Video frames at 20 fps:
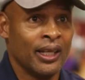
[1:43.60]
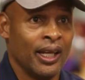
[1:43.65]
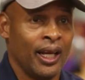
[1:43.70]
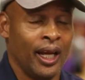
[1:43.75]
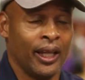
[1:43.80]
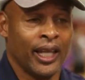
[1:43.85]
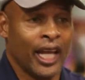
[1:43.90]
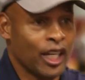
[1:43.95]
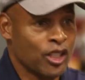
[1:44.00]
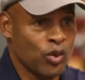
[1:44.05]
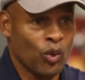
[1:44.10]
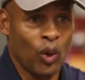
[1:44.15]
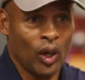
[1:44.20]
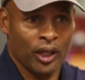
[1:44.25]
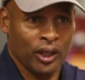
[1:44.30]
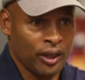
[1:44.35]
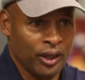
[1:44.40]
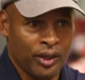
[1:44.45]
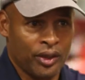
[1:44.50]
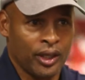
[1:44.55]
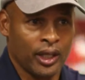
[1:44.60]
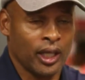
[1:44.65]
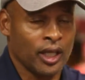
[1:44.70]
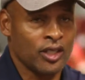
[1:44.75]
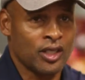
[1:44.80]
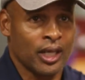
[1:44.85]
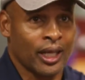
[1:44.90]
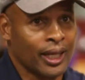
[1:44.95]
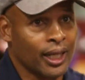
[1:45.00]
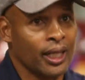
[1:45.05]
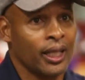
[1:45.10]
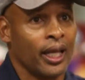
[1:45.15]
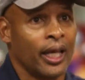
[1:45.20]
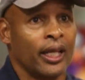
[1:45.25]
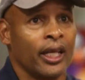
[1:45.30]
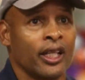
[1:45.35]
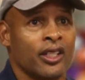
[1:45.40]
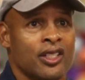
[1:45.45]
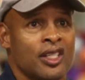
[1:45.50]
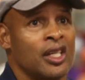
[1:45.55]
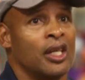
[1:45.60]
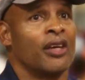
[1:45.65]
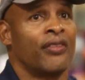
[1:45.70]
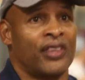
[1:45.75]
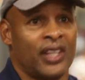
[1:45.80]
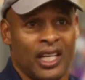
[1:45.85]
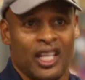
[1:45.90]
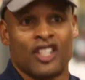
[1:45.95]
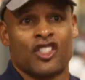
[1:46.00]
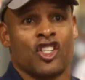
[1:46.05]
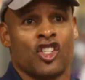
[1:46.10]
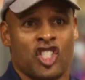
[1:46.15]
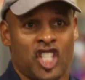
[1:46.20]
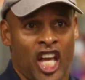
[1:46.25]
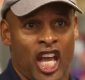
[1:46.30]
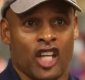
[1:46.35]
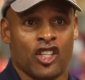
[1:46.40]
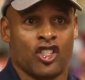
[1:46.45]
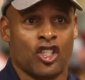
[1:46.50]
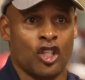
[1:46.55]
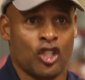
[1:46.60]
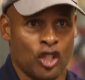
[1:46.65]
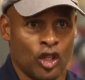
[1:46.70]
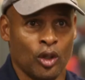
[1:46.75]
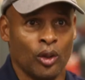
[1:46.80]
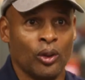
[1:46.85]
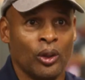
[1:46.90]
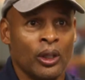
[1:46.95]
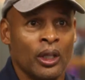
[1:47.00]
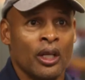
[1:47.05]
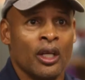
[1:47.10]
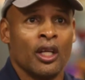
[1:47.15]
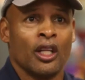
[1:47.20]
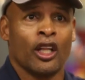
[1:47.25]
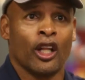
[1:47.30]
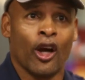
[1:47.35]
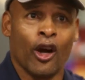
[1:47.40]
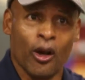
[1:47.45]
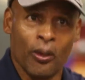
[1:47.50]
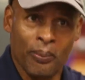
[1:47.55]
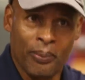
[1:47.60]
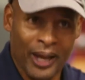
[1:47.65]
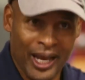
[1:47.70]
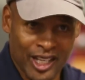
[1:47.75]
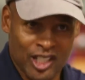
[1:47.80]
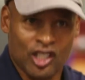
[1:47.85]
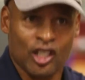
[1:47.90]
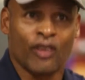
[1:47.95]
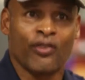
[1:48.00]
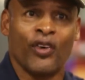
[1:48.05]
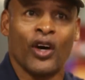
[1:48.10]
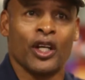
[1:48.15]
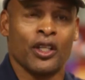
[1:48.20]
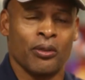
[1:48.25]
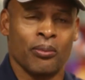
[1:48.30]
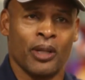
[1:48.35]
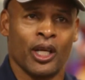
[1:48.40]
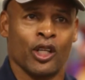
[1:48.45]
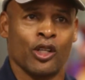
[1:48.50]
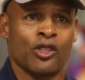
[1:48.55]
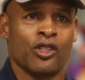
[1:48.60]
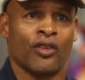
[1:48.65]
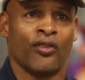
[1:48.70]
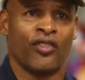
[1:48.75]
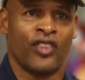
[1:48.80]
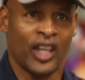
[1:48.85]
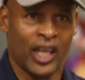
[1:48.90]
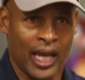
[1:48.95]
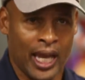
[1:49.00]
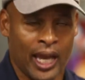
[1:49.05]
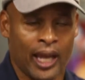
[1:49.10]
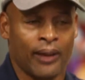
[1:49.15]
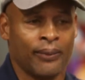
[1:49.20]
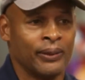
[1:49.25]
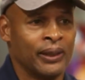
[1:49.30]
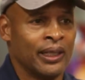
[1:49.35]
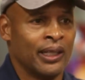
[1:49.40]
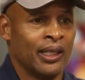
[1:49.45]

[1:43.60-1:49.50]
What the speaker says: And that's one of the things that clinics give kids a chance to do. Learn basic fundamentals of the game.